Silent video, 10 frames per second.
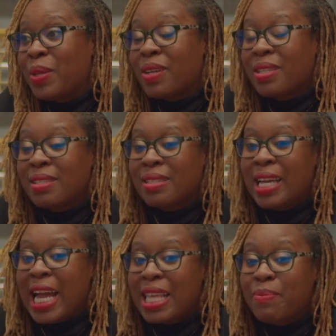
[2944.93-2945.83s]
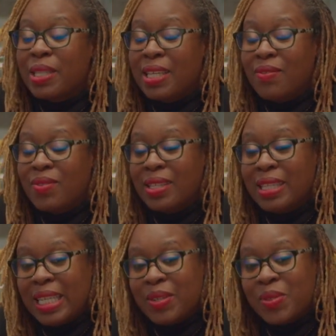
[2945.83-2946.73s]
Because I believe the
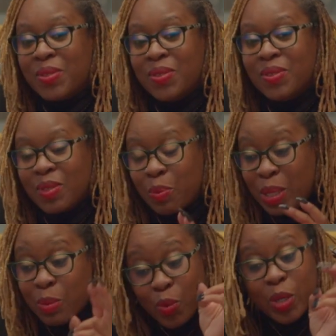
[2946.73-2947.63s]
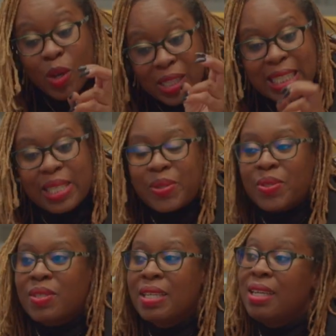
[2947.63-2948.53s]
leaders, the people we call leaders